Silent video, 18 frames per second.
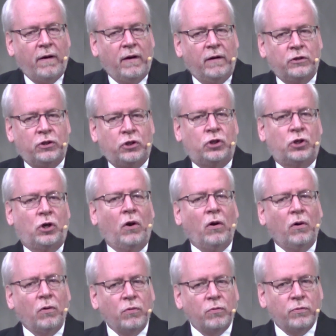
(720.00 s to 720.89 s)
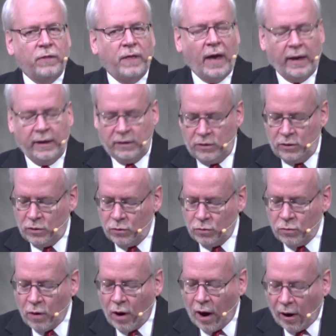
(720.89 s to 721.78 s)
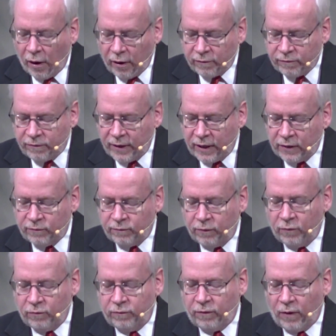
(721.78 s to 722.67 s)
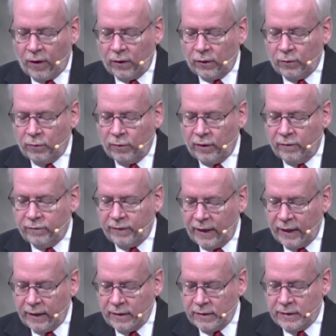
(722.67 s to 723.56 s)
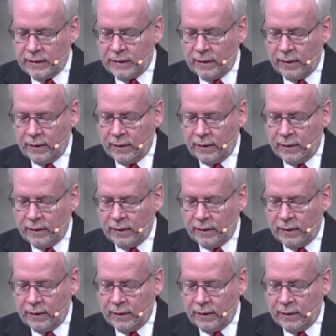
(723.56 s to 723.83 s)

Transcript: show that you are a faithful follower of his.